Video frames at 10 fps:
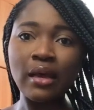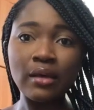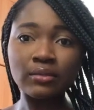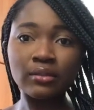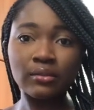I
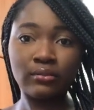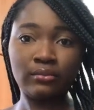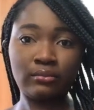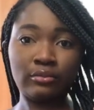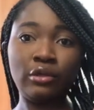was
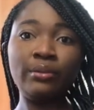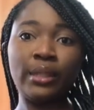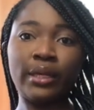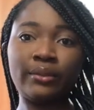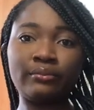like,
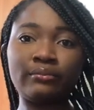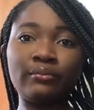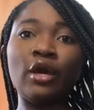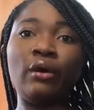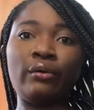okay,
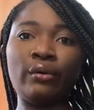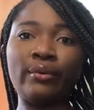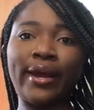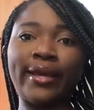alright.